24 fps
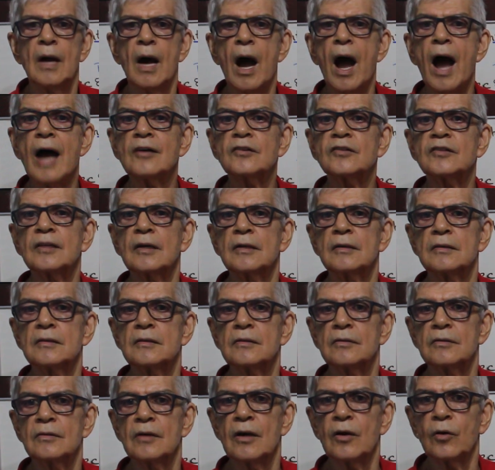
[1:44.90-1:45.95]

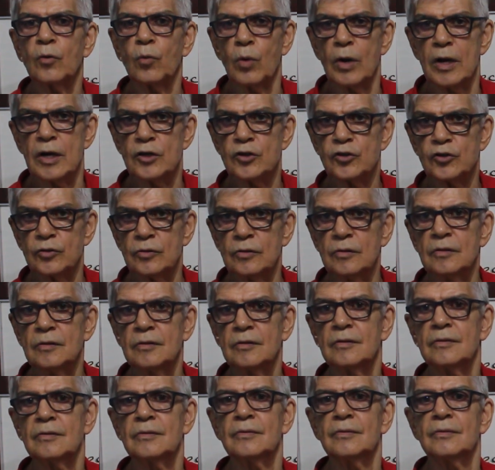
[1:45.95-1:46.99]
Einstein's equation,
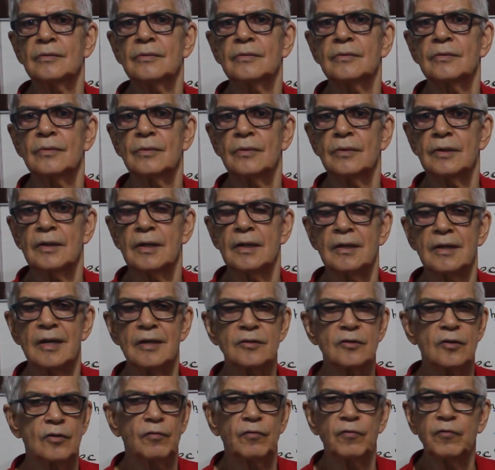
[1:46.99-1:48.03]

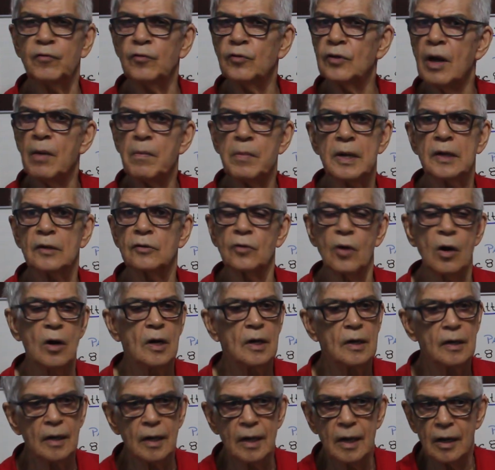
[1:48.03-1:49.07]
that's a fundamental.
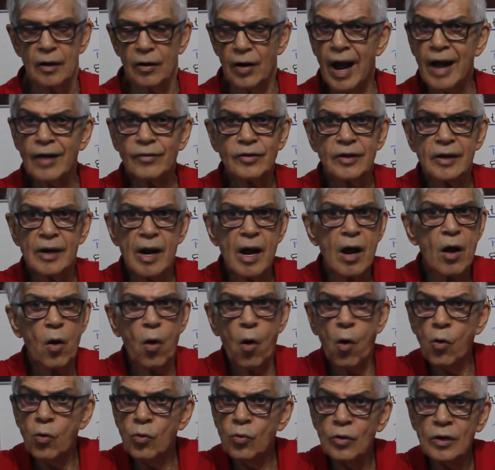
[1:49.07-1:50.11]
Rather, are
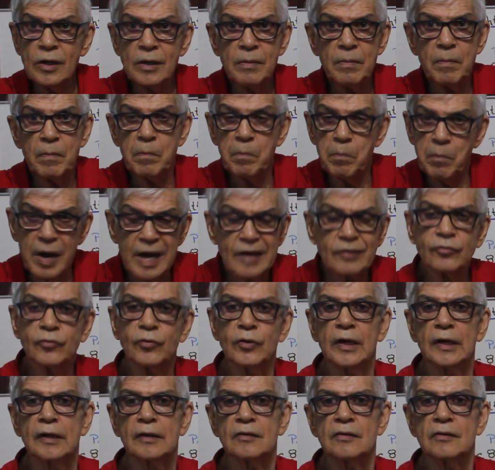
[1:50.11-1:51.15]
only
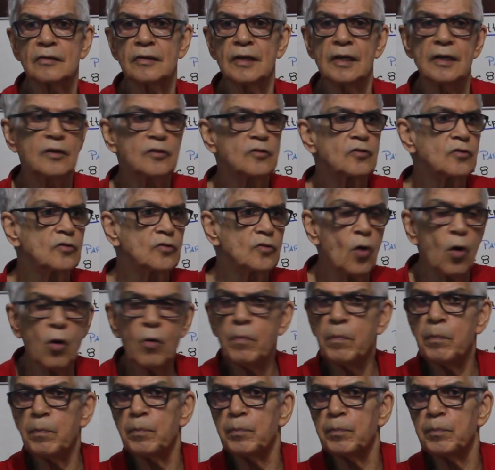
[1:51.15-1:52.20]
metrics. There is
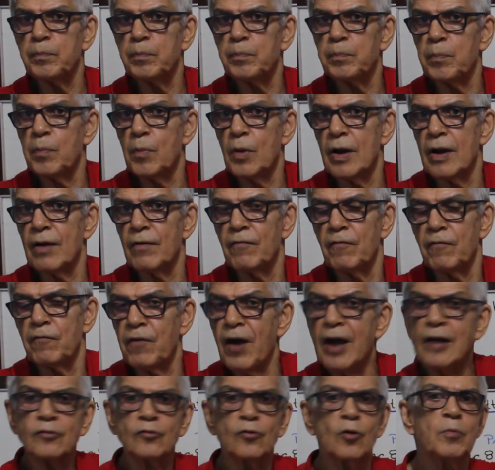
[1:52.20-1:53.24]
no
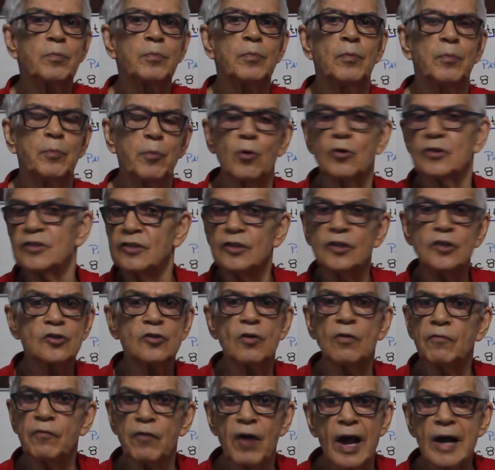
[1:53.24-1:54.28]
vector,
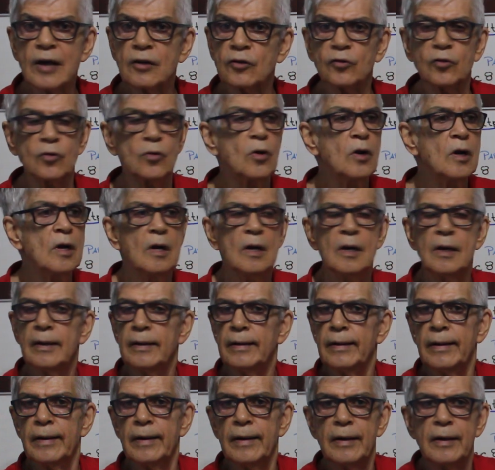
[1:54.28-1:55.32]
position vector,
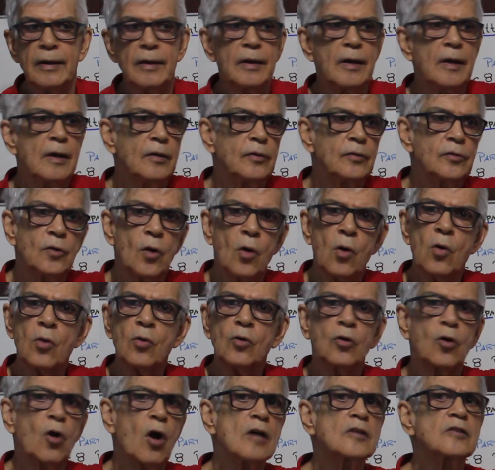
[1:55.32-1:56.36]
no
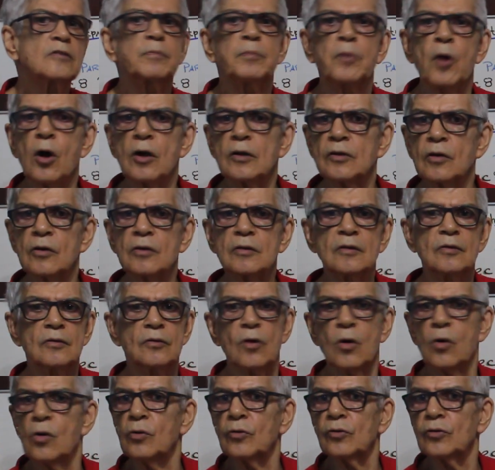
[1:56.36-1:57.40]
cross product,
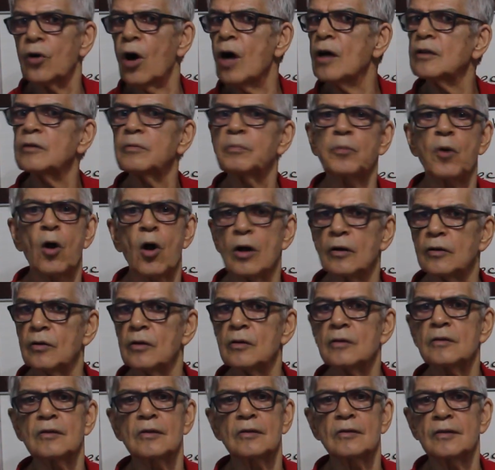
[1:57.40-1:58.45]
no dot
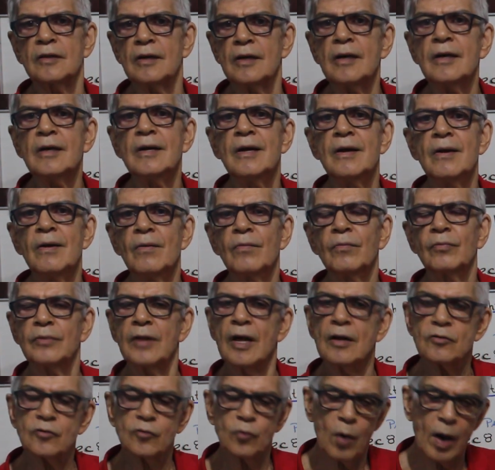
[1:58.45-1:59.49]
product, okay.
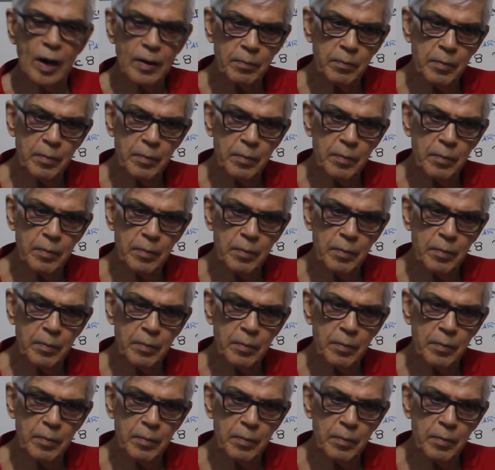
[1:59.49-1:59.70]
That's why